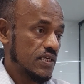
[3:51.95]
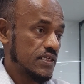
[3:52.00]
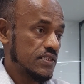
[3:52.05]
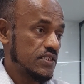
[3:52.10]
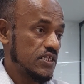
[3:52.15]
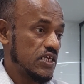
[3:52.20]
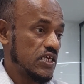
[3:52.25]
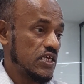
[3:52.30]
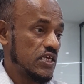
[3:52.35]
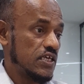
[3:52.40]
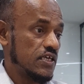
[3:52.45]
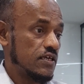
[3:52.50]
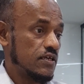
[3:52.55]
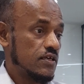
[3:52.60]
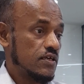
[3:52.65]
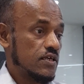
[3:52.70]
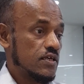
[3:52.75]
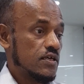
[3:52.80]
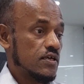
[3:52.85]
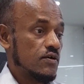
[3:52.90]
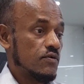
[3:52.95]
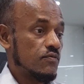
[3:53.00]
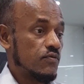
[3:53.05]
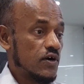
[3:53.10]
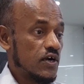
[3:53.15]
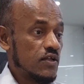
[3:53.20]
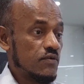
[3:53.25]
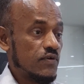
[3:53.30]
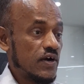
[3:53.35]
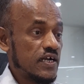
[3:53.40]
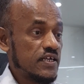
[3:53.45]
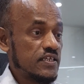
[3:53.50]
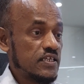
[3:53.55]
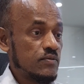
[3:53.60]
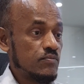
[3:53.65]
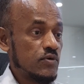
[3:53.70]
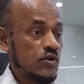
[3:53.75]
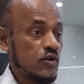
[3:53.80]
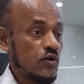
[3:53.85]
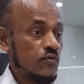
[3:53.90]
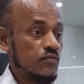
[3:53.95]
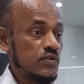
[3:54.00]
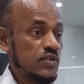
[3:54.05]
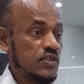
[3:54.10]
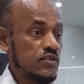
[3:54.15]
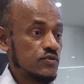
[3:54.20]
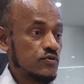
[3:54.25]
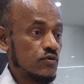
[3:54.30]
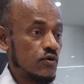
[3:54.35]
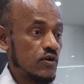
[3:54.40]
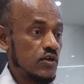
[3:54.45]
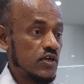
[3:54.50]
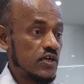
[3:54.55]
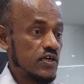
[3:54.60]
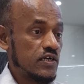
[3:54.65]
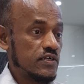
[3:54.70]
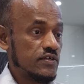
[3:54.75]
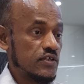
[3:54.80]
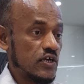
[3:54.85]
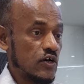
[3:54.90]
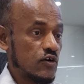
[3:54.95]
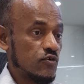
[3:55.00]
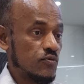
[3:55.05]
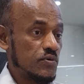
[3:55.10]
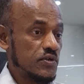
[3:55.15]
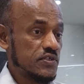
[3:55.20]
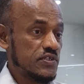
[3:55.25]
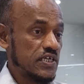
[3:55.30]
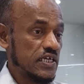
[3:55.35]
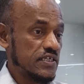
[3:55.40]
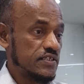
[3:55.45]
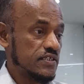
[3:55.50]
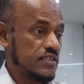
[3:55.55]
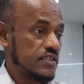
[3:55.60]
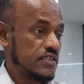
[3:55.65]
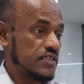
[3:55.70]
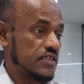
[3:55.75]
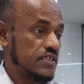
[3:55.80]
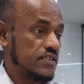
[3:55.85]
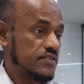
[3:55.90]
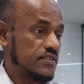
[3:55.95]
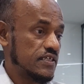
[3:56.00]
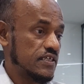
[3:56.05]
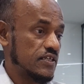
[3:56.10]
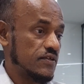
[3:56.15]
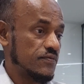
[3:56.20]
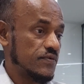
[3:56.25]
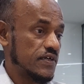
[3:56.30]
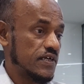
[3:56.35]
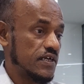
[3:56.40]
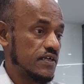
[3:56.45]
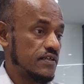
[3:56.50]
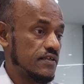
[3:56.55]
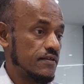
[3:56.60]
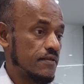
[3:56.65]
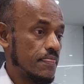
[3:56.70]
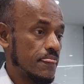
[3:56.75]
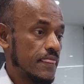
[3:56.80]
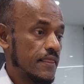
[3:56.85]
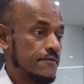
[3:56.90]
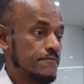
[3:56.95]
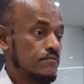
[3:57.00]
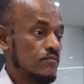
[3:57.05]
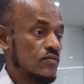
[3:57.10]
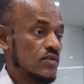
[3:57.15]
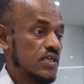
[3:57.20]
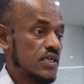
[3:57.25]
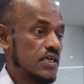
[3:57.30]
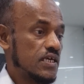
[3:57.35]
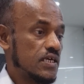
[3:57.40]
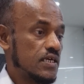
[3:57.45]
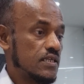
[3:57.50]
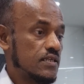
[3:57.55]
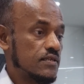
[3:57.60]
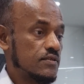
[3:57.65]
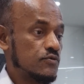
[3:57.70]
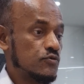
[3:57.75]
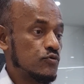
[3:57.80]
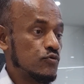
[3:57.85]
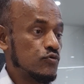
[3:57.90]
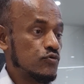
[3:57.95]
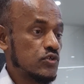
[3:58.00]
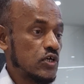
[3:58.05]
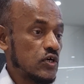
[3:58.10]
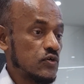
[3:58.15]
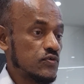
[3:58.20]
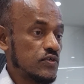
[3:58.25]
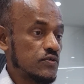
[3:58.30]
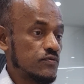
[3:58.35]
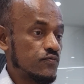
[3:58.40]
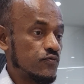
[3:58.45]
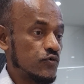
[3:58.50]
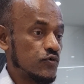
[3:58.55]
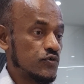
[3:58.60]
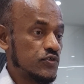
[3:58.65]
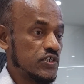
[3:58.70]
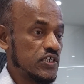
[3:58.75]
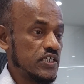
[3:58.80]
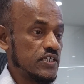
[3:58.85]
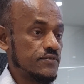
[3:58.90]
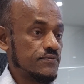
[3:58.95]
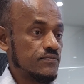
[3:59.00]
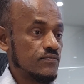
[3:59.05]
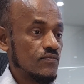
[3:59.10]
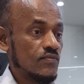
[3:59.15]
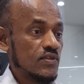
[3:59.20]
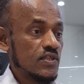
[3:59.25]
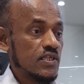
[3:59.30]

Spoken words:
the worldwide number of the scholarly documents has increased significantly. In 2014,